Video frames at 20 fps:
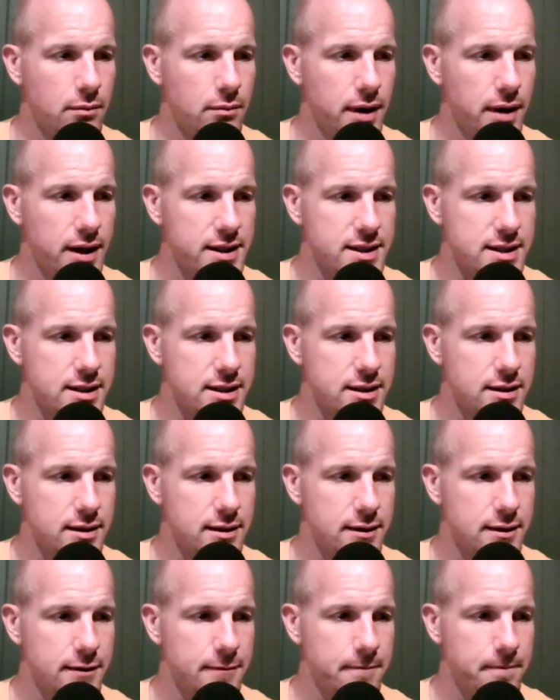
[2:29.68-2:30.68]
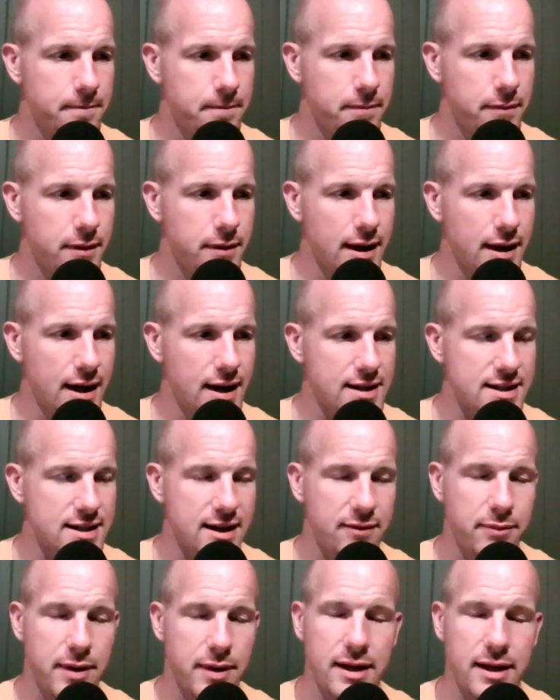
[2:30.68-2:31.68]
But as
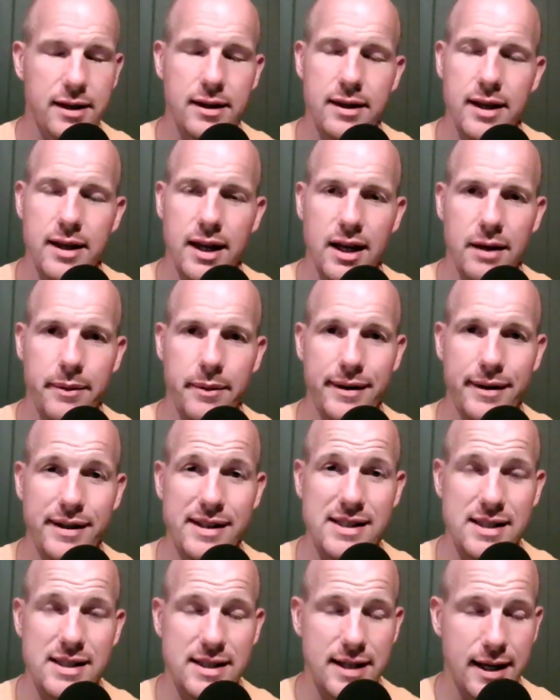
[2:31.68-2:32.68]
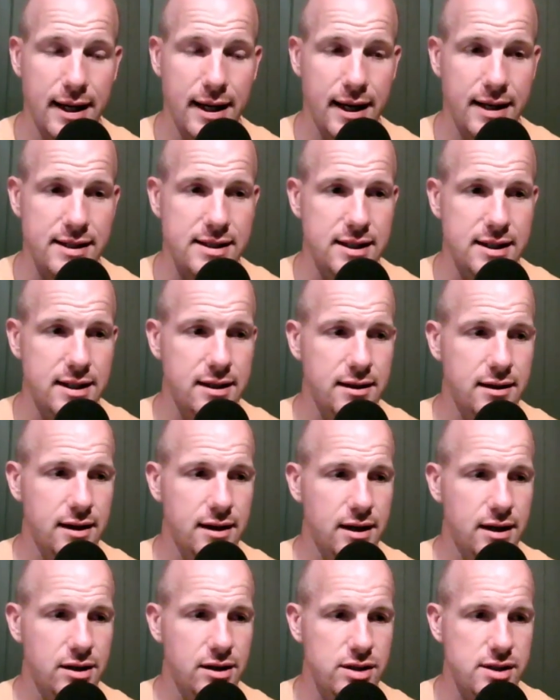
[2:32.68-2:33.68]
I've been thinking about these attacks and
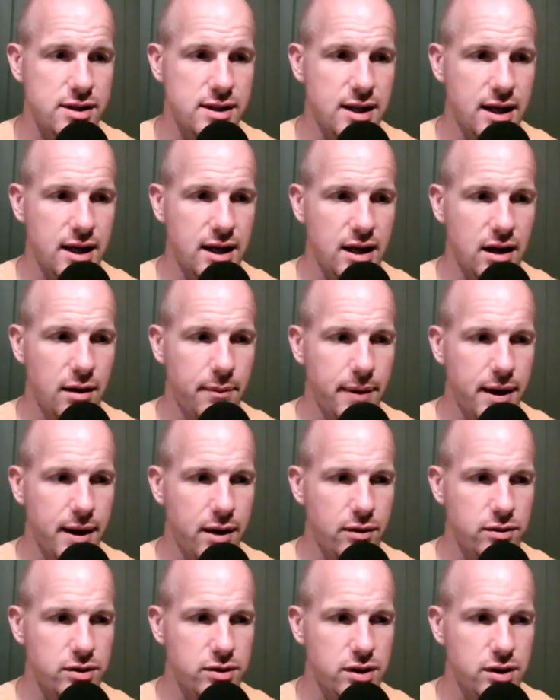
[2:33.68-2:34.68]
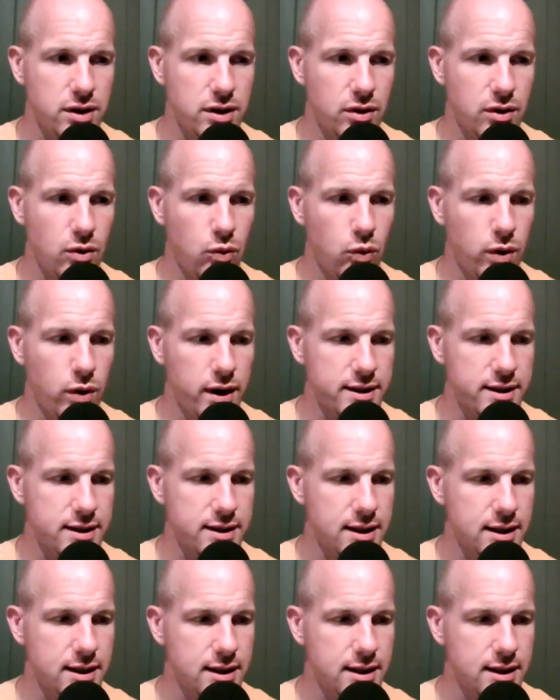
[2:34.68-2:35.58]
just thinking about, you know,